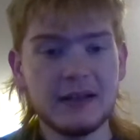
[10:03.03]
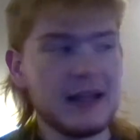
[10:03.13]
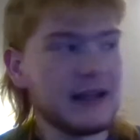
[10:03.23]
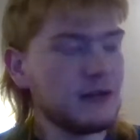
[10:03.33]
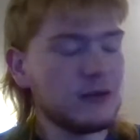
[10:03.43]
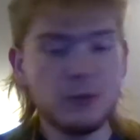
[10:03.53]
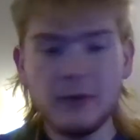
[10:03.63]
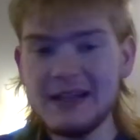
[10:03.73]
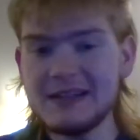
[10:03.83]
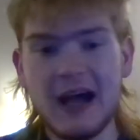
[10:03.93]
like
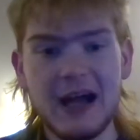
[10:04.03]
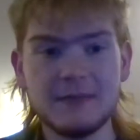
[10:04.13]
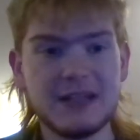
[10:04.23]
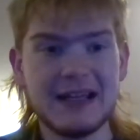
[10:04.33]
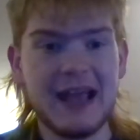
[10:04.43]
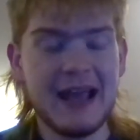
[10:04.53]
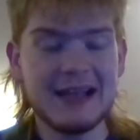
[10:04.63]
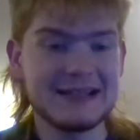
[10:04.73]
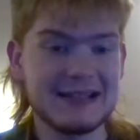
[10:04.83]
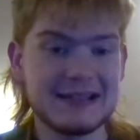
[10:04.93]
3 times at
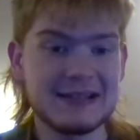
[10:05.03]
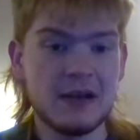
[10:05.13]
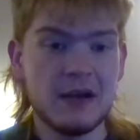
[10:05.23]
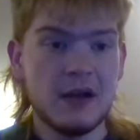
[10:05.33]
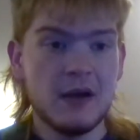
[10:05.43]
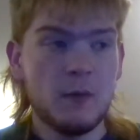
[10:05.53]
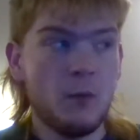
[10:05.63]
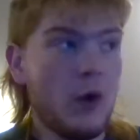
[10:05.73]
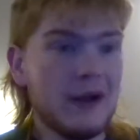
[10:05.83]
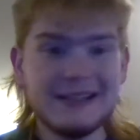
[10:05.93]
Kansas.
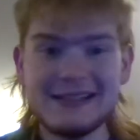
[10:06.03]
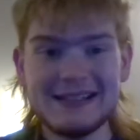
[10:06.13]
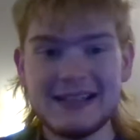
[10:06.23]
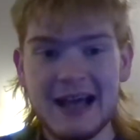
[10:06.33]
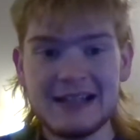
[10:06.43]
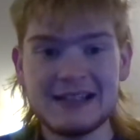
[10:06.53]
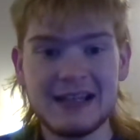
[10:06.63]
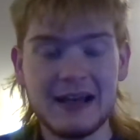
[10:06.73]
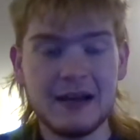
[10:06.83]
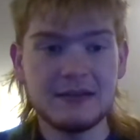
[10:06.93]
Once in
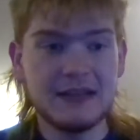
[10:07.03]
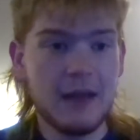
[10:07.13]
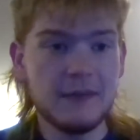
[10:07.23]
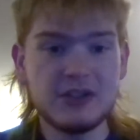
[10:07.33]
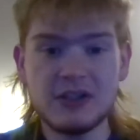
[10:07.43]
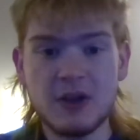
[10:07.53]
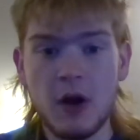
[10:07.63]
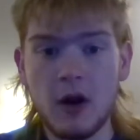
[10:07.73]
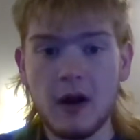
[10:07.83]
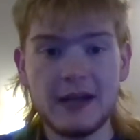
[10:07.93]
testing, damaged his
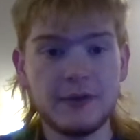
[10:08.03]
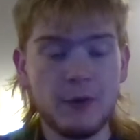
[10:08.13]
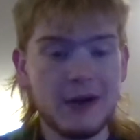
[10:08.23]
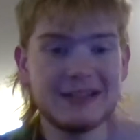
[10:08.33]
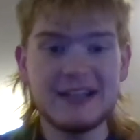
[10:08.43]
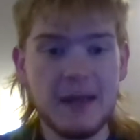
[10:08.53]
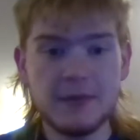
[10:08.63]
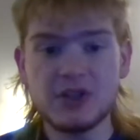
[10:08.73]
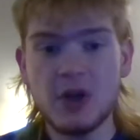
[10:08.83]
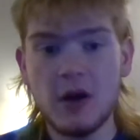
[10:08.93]
car, had to run a
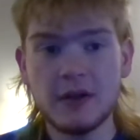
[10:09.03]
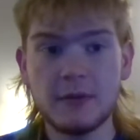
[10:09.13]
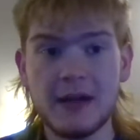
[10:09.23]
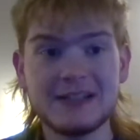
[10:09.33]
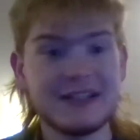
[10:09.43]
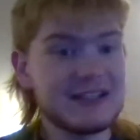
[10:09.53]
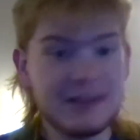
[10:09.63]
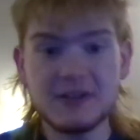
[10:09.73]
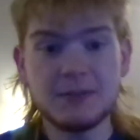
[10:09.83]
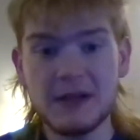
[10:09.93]
damaged car in the race, and
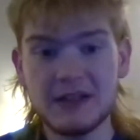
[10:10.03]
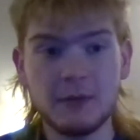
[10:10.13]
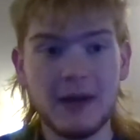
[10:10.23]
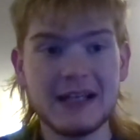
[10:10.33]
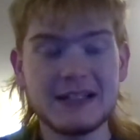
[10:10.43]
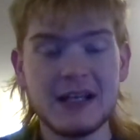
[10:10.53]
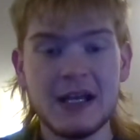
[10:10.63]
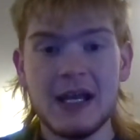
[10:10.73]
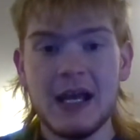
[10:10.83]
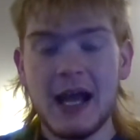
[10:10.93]
still spun in the race.
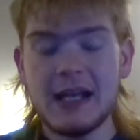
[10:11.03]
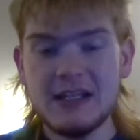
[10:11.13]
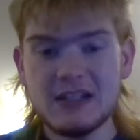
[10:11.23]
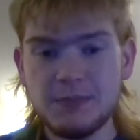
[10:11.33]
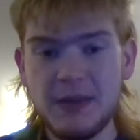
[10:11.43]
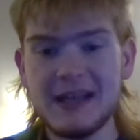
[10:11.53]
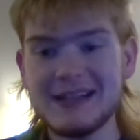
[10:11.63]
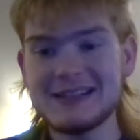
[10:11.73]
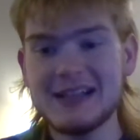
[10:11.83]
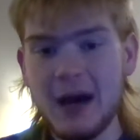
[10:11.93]
And he
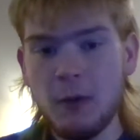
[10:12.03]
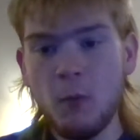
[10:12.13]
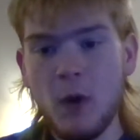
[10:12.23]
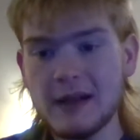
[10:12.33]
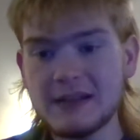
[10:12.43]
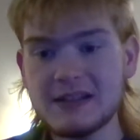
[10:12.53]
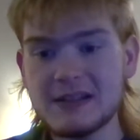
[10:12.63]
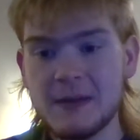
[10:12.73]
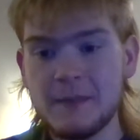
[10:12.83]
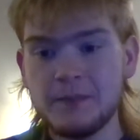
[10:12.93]
spins not
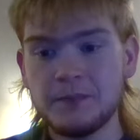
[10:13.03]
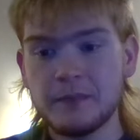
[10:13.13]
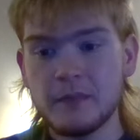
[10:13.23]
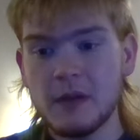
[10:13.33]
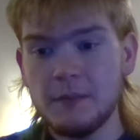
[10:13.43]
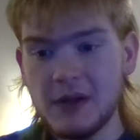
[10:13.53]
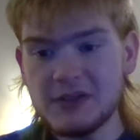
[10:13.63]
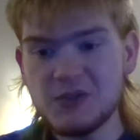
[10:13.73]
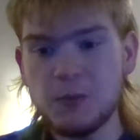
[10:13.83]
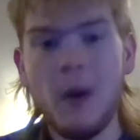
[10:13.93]
once,
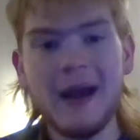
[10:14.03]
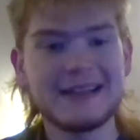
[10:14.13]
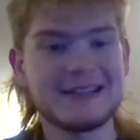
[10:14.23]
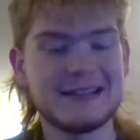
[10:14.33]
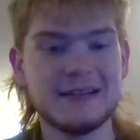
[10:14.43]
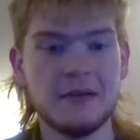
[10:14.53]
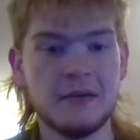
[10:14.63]
but twice